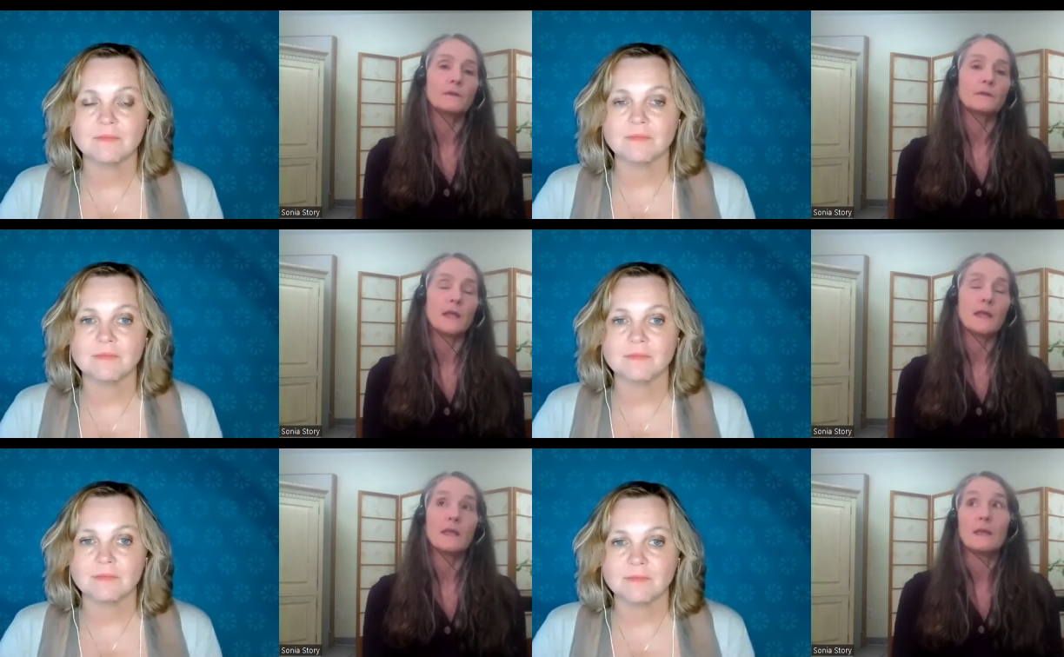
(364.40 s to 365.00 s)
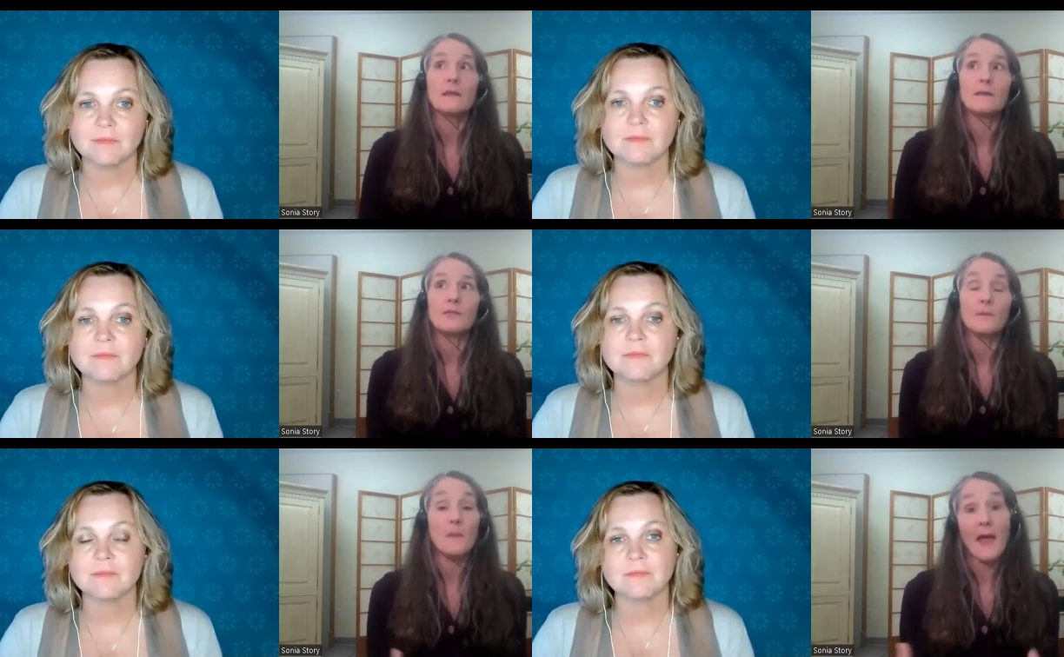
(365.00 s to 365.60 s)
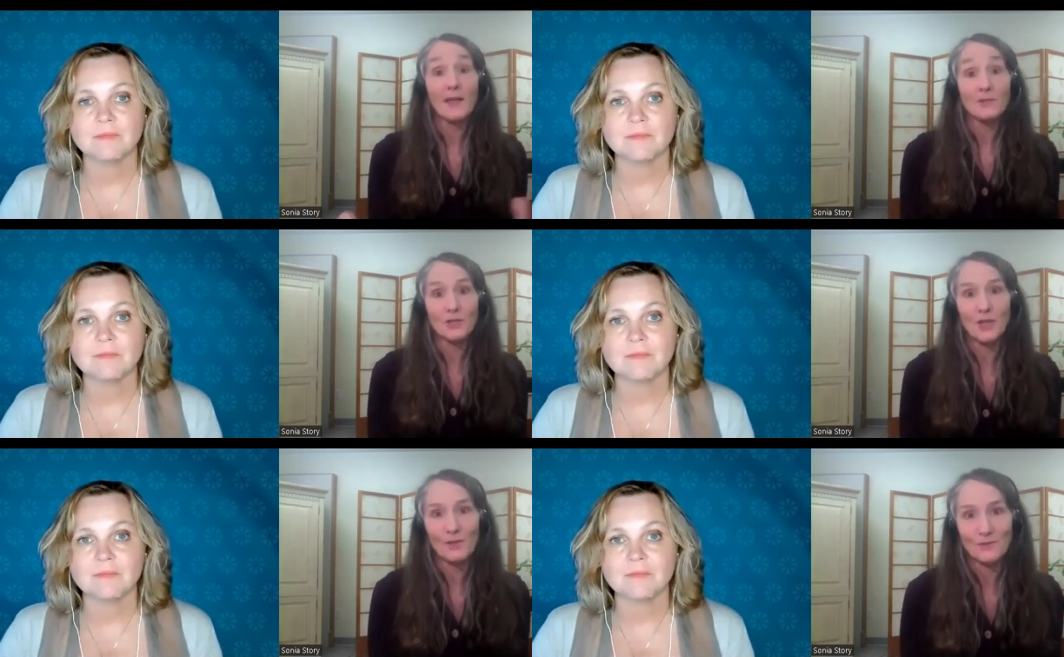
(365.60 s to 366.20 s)
Speaker 1: taking the
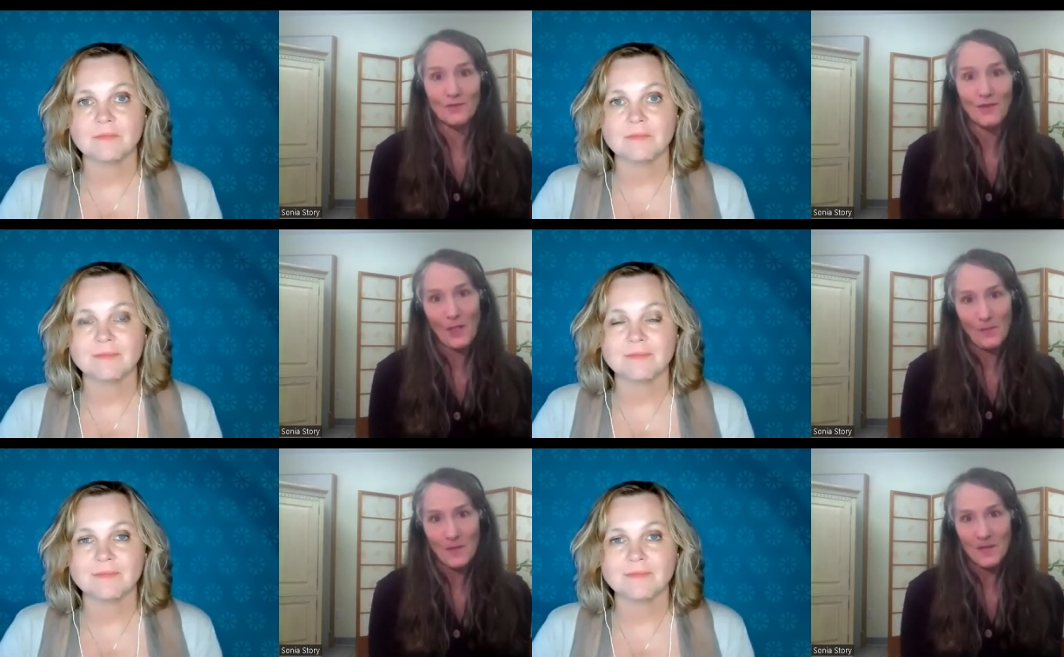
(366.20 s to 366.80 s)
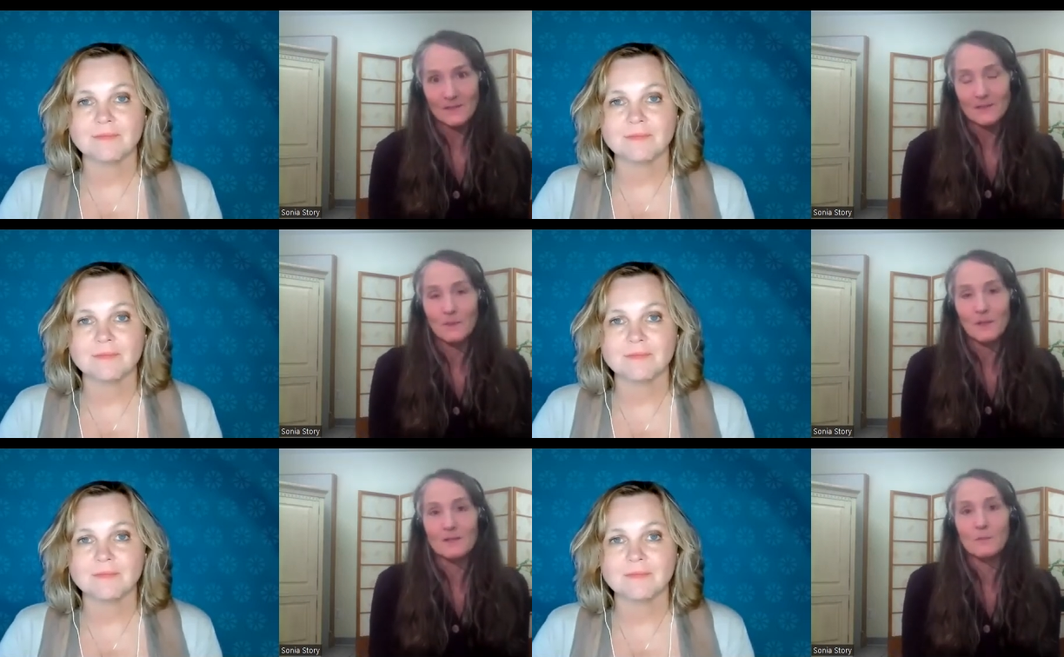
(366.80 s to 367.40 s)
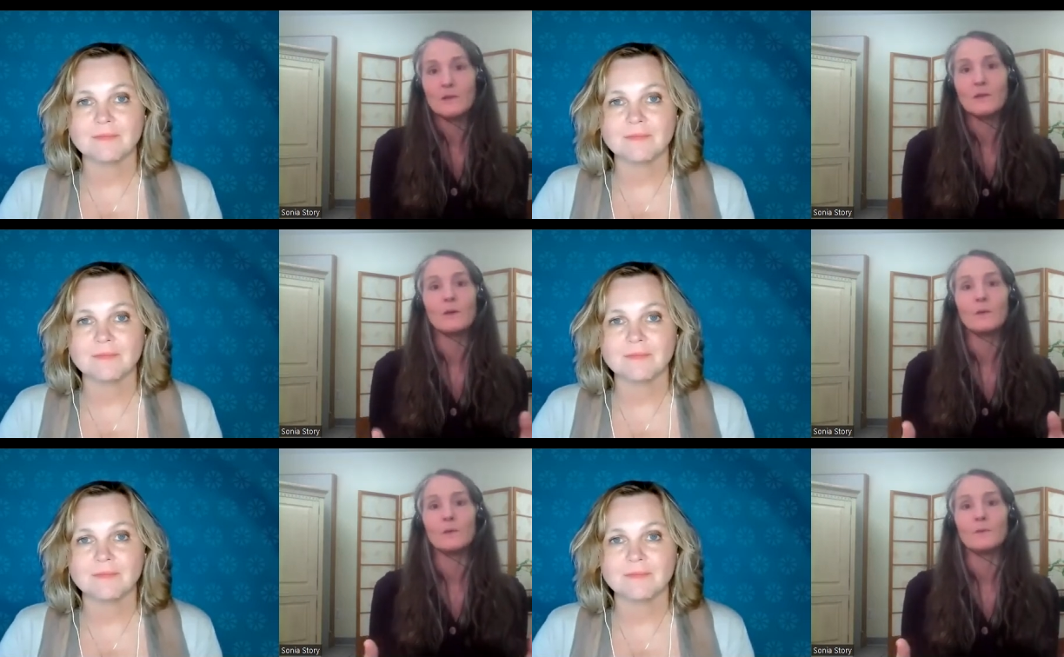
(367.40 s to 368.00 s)
magic of development because we
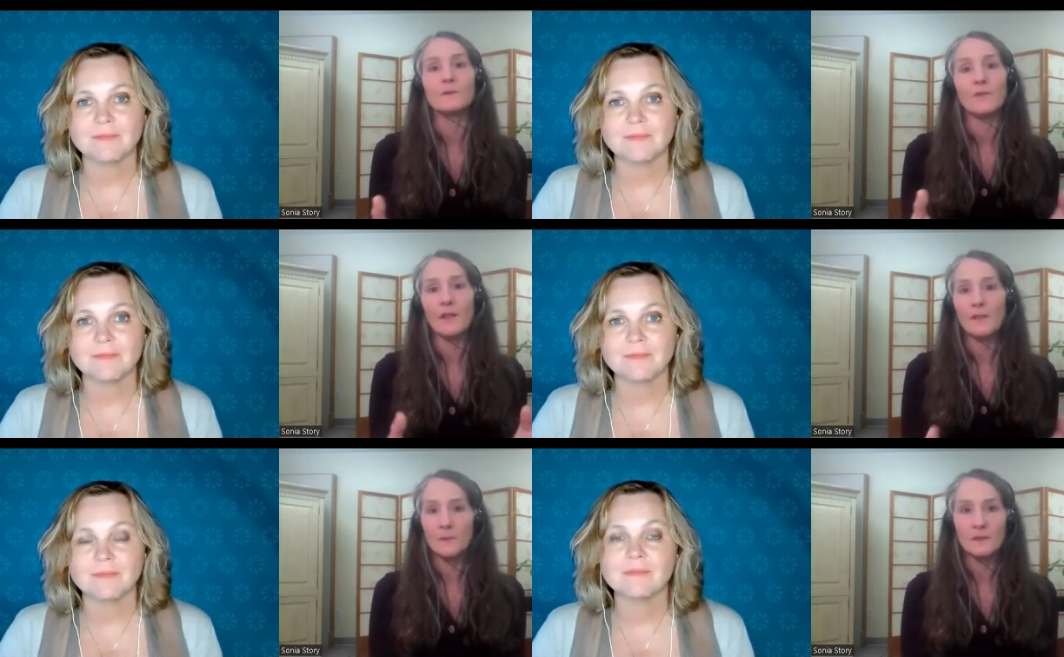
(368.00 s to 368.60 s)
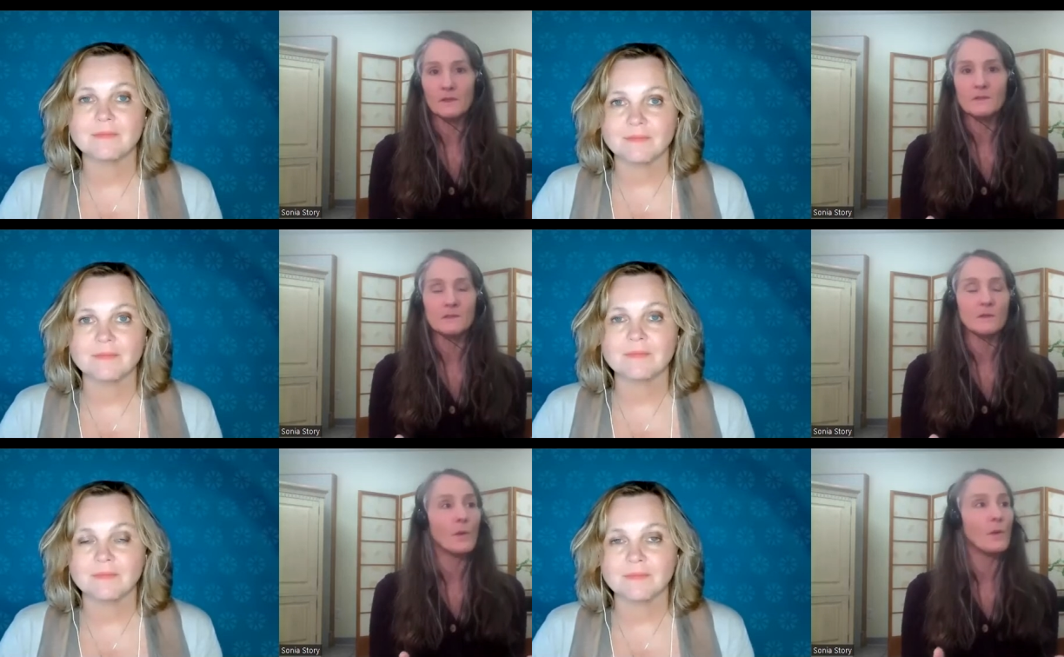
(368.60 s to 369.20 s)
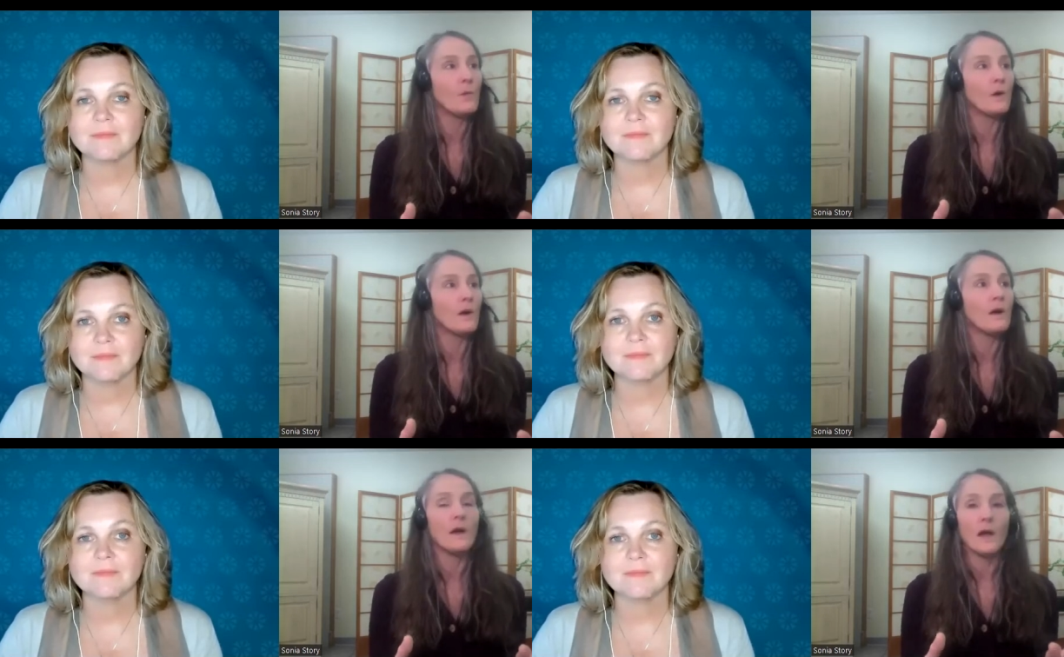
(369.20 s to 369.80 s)
know development is so
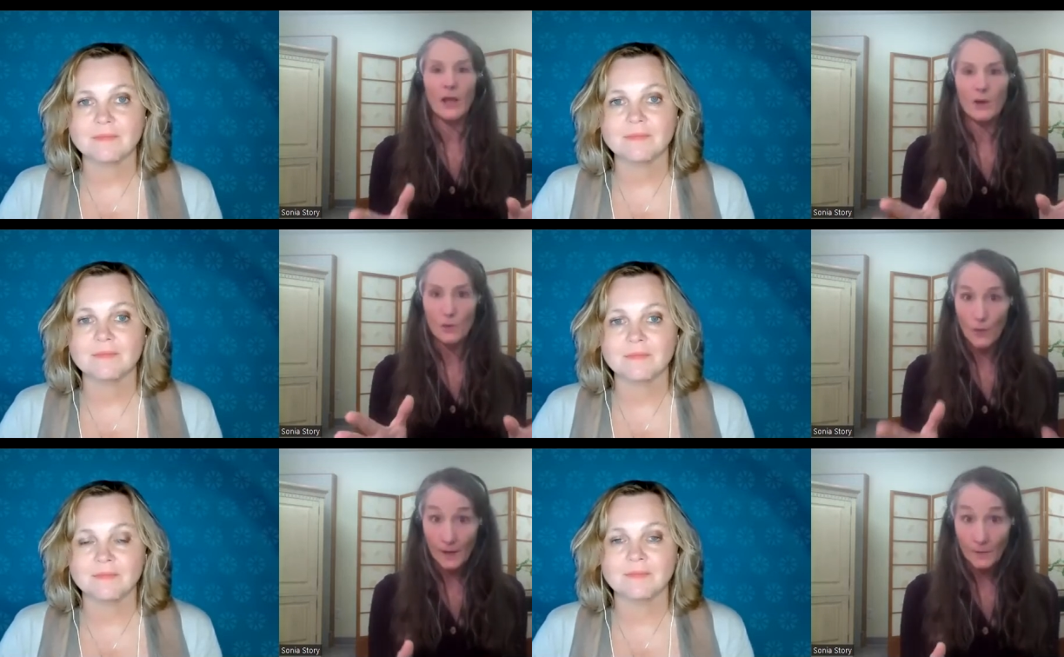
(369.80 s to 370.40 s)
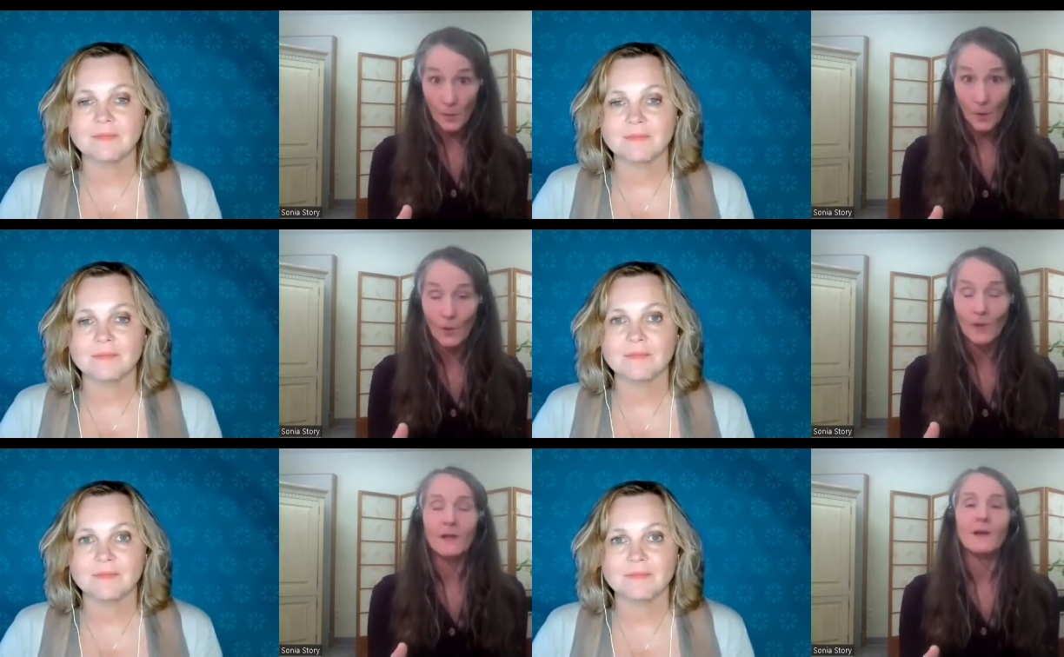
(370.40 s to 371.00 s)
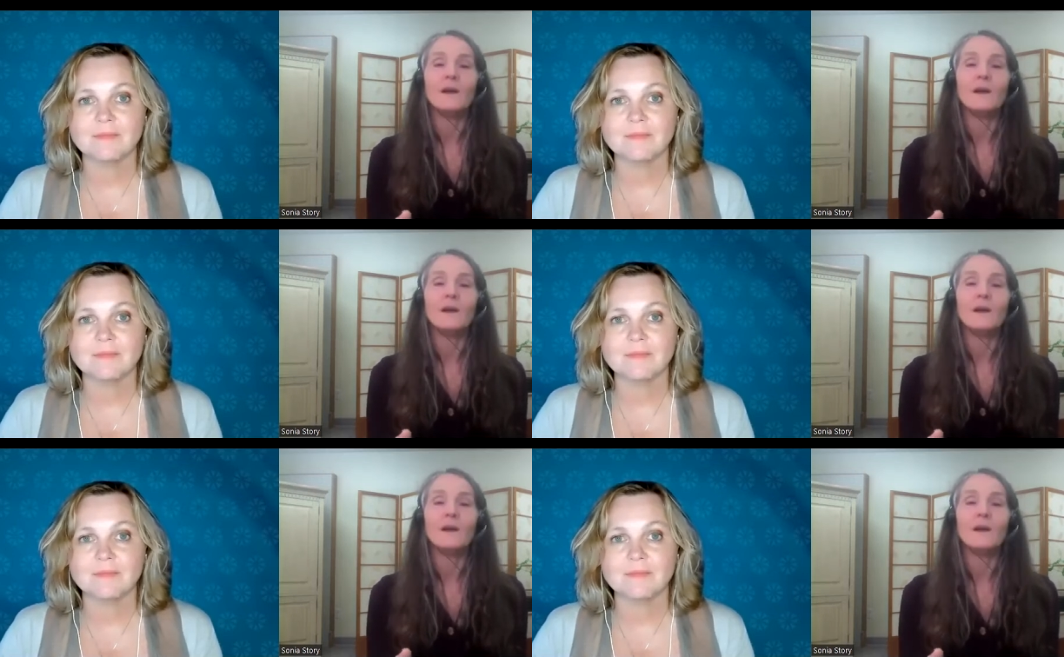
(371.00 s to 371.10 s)
mm-hmm. incredible.